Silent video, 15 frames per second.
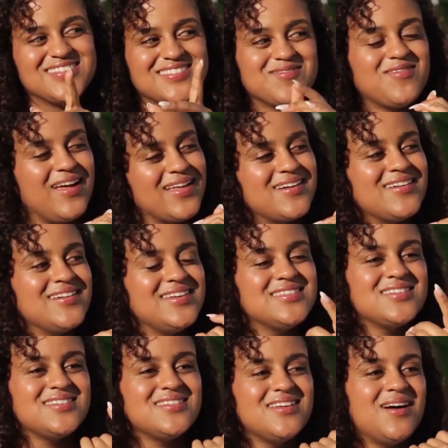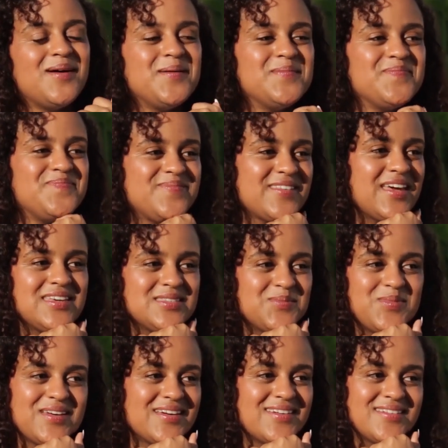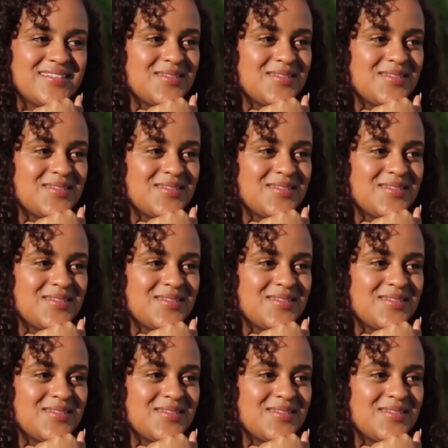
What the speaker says: which is like he's in he's a big